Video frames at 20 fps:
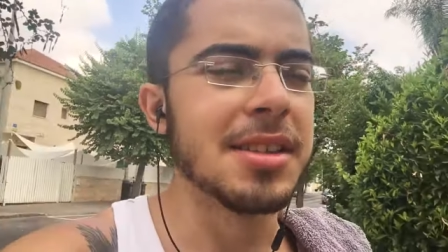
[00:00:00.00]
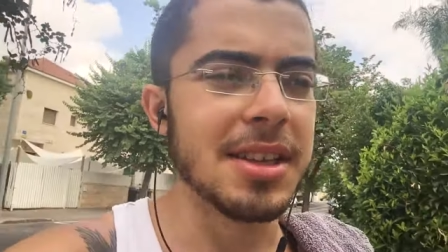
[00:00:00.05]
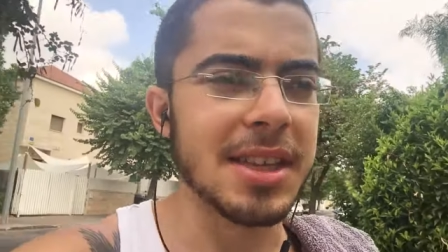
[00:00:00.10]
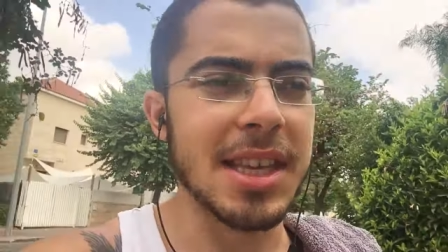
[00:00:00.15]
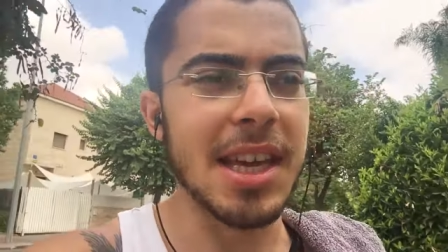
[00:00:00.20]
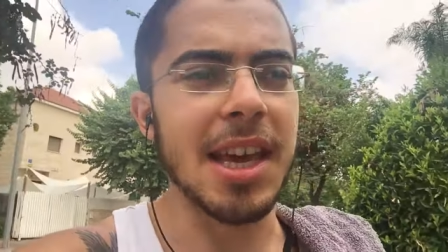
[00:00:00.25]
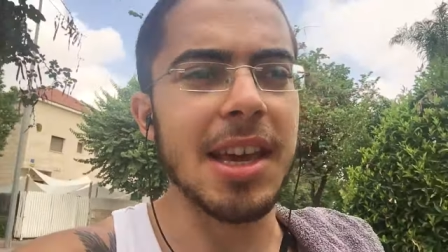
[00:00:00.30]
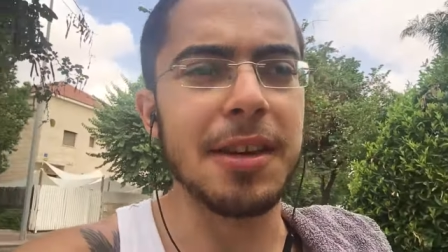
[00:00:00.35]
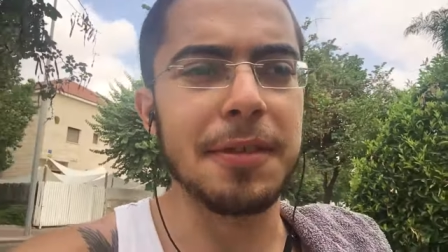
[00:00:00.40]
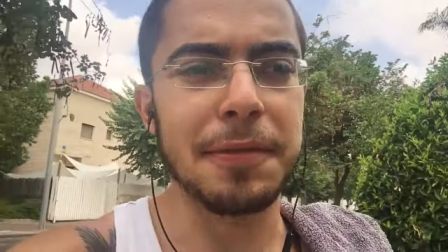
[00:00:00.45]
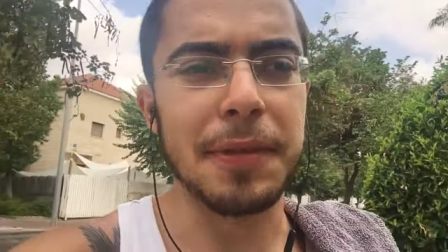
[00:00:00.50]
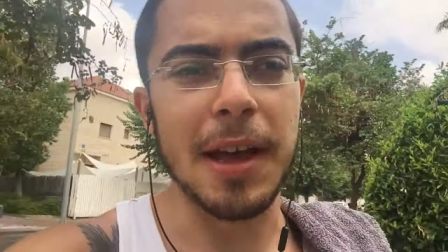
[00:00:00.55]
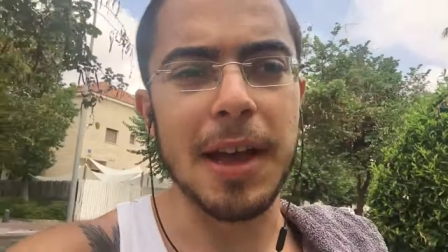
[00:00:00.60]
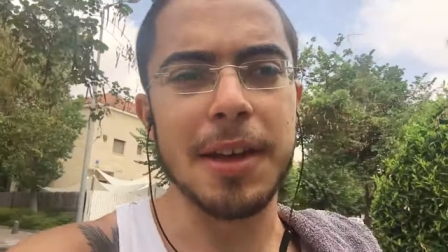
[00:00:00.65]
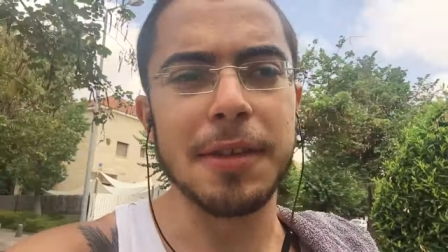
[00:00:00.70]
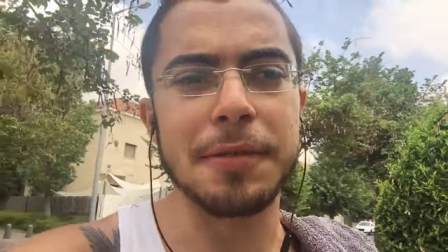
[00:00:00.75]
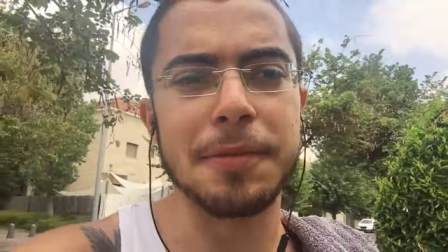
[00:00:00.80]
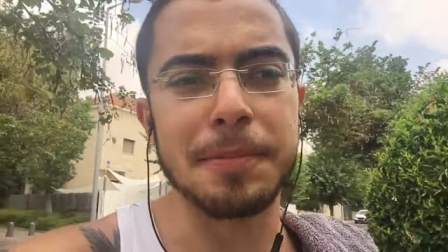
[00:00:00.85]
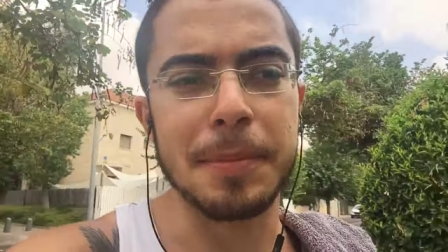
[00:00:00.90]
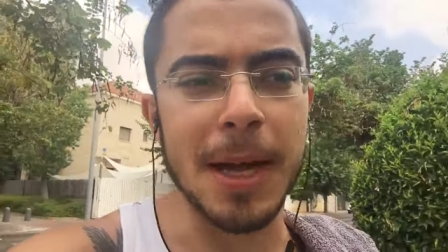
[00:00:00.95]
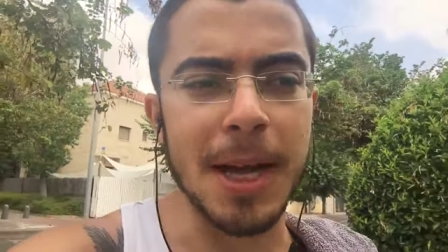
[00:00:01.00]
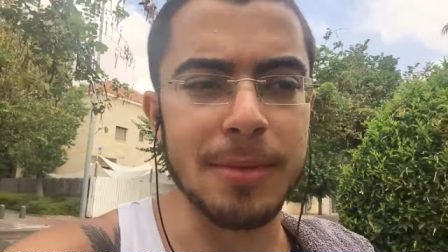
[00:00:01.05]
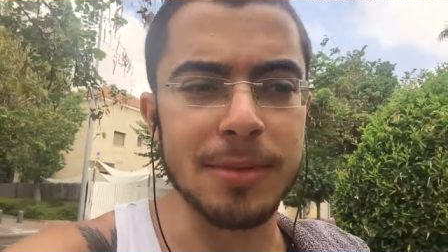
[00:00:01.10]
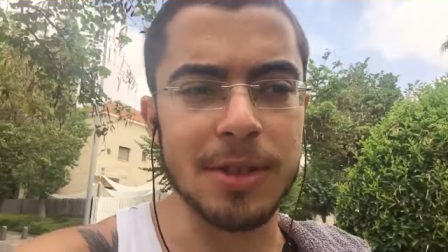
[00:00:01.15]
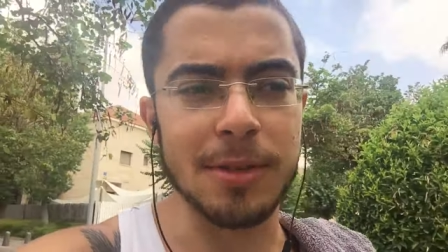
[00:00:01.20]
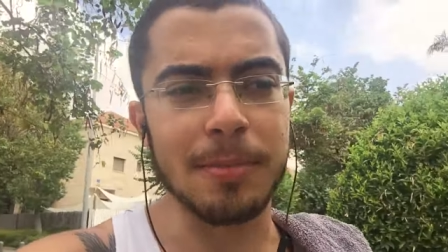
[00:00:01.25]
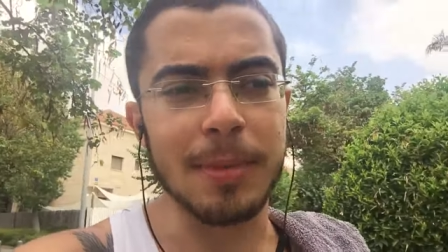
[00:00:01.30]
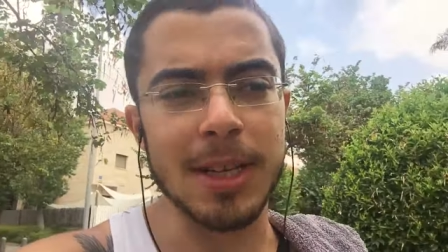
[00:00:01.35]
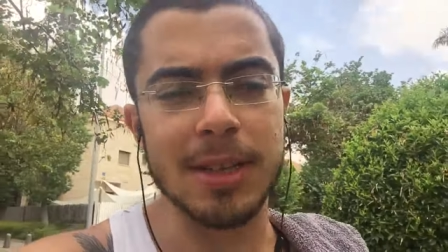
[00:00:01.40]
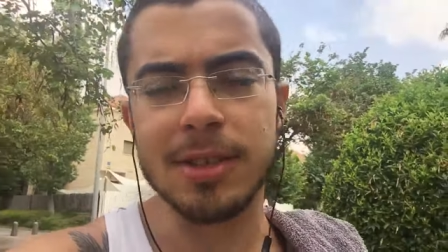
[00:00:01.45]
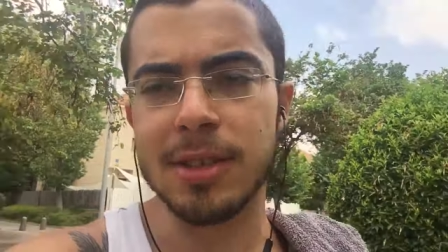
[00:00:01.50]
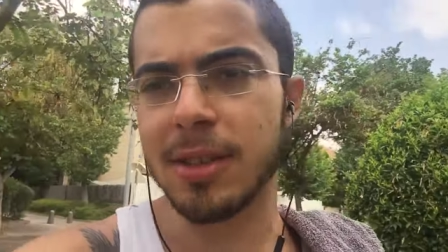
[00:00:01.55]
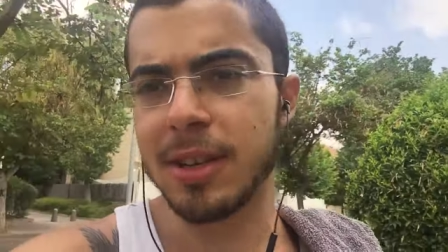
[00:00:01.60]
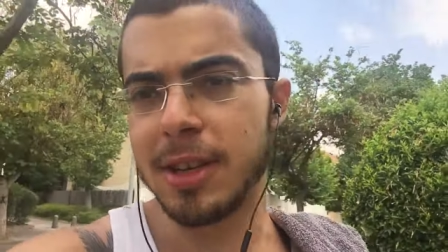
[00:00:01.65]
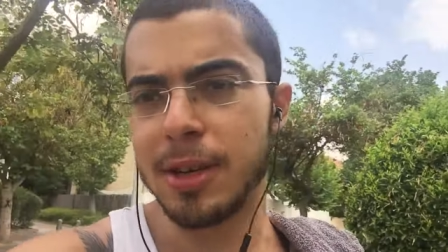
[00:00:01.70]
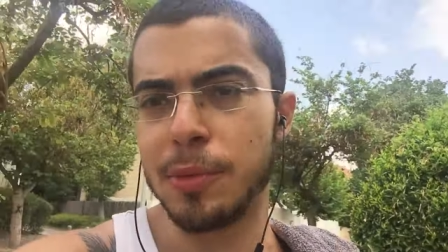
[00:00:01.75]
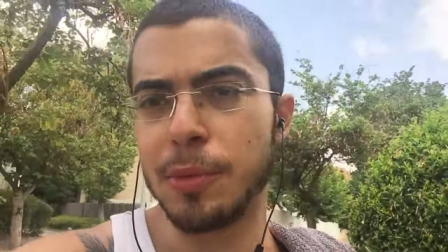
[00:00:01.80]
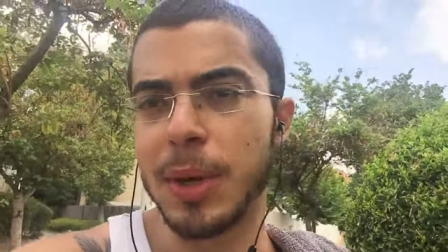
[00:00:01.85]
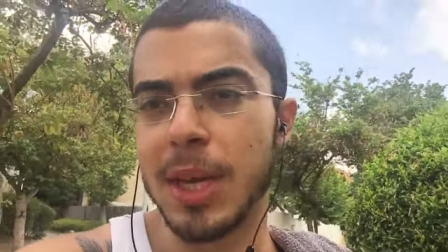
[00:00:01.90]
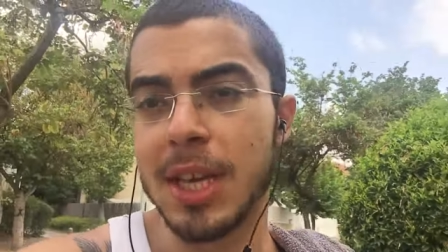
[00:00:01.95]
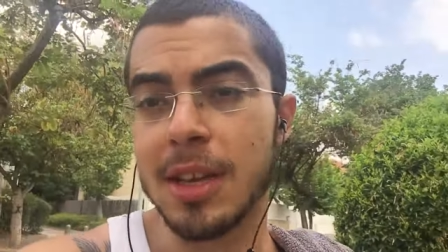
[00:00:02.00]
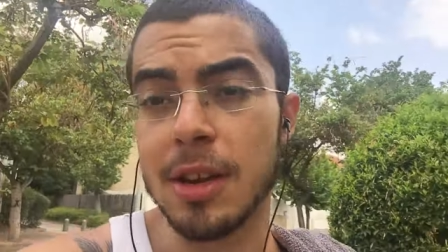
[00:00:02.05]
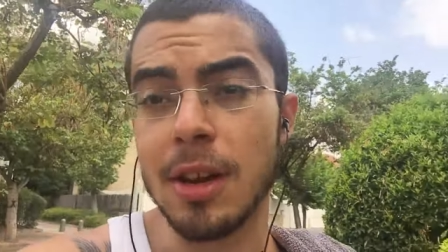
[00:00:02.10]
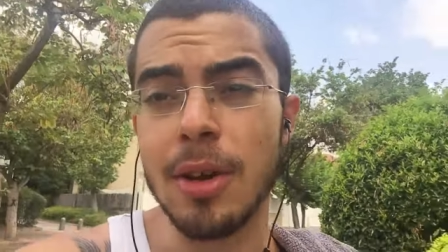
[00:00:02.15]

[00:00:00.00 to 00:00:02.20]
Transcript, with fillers: gain 5 pounds of muscle in a week.